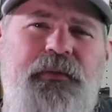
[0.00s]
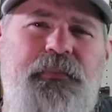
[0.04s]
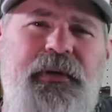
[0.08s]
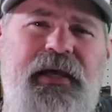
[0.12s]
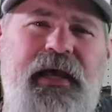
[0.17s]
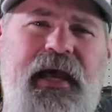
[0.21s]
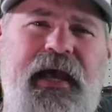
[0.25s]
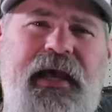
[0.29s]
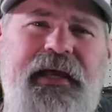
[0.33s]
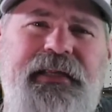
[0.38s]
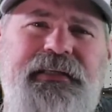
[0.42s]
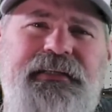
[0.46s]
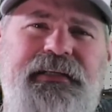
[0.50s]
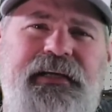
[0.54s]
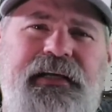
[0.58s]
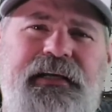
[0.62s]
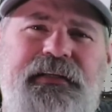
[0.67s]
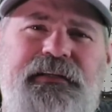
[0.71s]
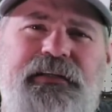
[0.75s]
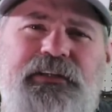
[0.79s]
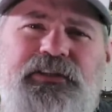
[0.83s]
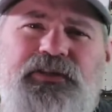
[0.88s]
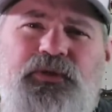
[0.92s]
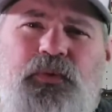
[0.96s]
to be
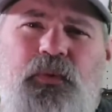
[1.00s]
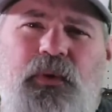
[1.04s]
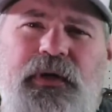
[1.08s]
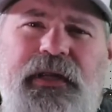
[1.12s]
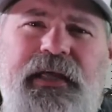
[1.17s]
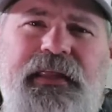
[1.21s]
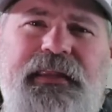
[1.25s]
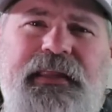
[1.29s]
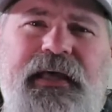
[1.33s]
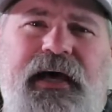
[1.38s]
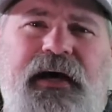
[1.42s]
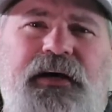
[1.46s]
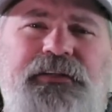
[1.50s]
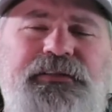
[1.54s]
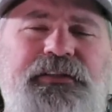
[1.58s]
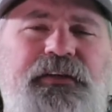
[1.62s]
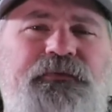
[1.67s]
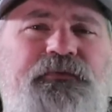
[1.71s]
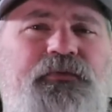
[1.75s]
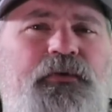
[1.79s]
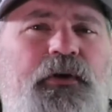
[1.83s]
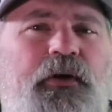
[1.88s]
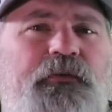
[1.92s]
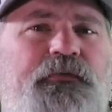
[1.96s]
$18,000 to
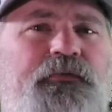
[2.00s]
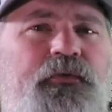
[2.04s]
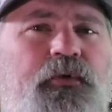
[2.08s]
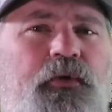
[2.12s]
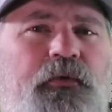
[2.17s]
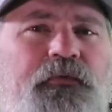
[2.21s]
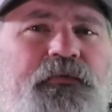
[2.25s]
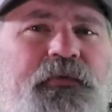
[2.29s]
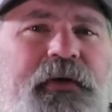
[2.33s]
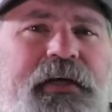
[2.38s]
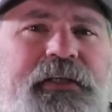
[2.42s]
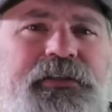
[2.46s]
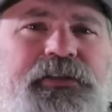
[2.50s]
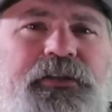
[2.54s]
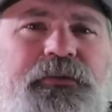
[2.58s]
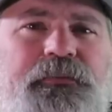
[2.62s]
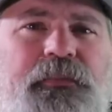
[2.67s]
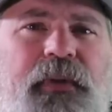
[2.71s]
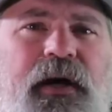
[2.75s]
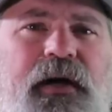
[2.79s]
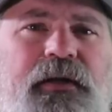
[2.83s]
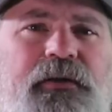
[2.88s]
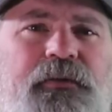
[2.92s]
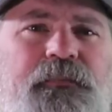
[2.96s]
$20,000 for a full featured
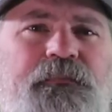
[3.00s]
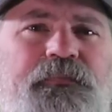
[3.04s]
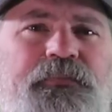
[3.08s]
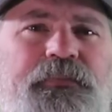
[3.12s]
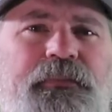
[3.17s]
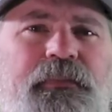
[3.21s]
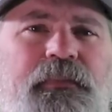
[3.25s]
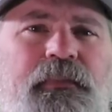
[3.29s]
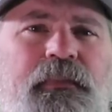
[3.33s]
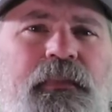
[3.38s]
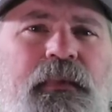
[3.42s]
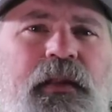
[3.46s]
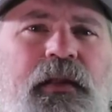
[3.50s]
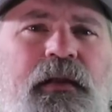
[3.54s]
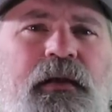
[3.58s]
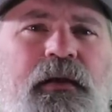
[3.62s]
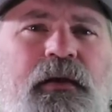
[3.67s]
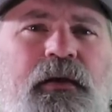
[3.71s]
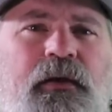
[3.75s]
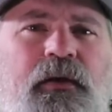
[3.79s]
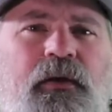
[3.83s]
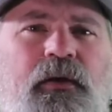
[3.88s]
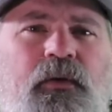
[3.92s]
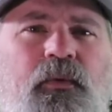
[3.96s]
model.
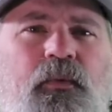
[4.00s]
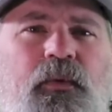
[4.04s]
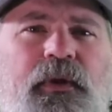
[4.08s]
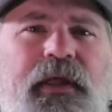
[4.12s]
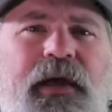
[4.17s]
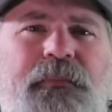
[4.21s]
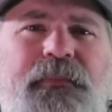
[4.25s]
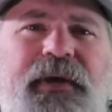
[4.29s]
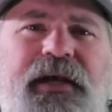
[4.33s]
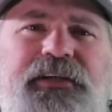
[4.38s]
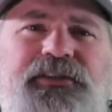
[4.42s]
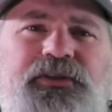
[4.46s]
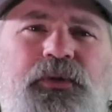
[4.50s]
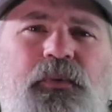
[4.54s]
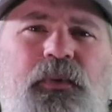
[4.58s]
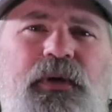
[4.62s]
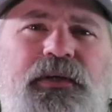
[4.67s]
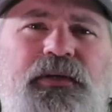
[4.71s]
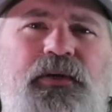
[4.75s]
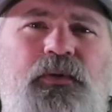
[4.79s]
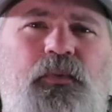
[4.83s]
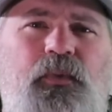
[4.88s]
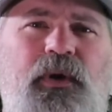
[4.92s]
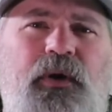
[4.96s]
Well, that makes you
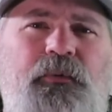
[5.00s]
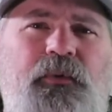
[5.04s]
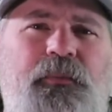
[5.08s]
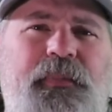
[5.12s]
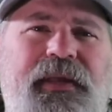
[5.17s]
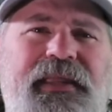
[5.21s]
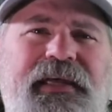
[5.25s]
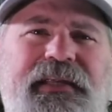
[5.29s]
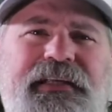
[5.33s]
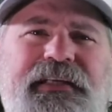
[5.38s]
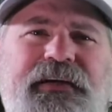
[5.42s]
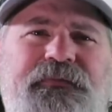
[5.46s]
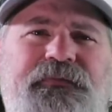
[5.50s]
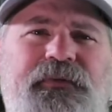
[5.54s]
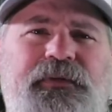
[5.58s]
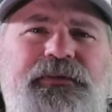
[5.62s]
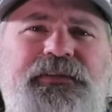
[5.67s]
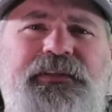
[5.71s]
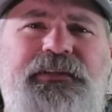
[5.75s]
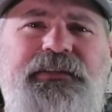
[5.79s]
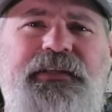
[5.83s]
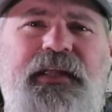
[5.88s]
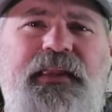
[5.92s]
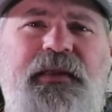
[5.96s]
wonder what will be the
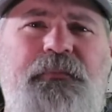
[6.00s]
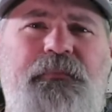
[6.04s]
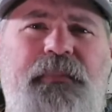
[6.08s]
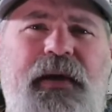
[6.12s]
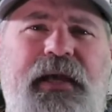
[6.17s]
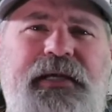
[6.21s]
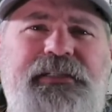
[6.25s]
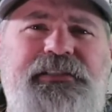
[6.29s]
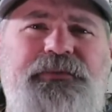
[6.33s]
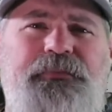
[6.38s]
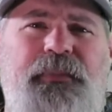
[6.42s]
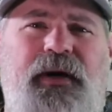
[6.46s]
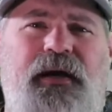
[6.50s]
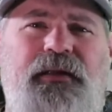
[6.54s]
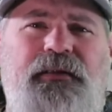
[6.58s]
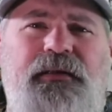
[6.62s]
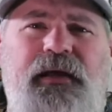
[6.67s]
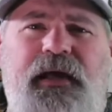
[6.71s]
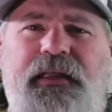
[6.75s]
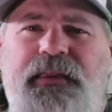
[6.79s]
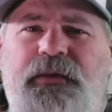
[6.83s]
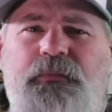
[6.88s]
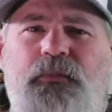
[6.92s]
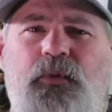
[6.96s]
differences in the base model
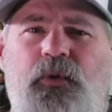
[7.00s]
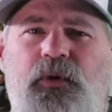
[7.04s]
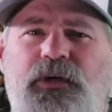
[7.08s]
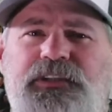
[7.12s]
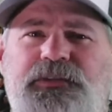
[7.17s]
and the more